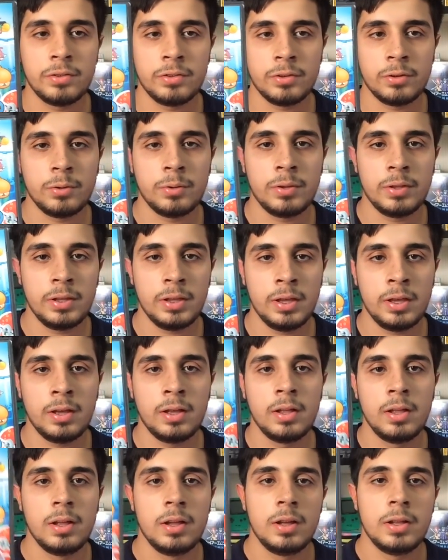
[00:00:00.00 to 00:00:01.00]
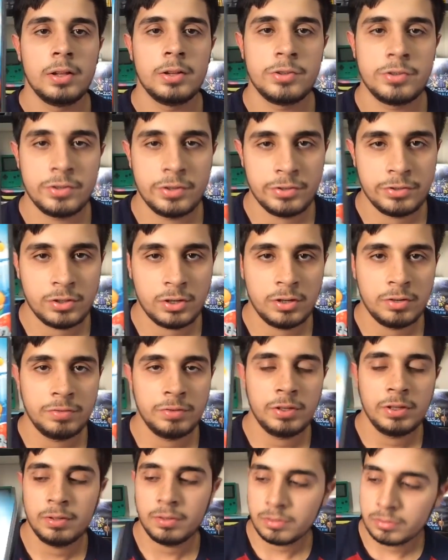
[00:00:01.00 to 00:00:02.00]
So yeah, Legendary
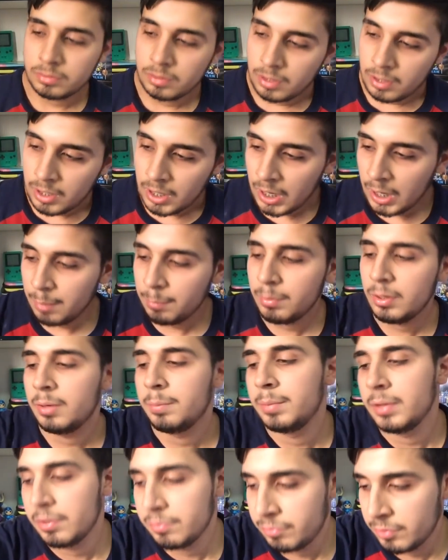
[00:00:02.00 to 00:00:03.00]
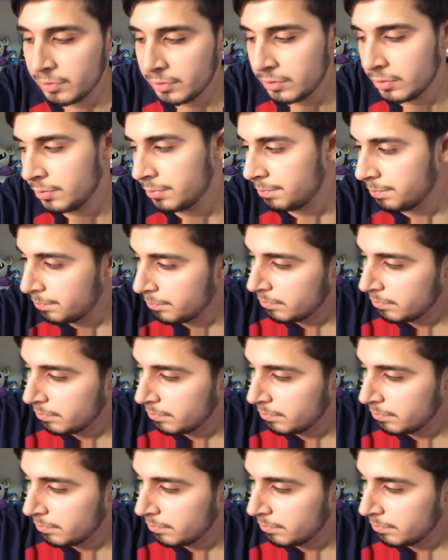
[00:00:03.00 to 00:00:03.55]
Starfy. I remember it being fun though.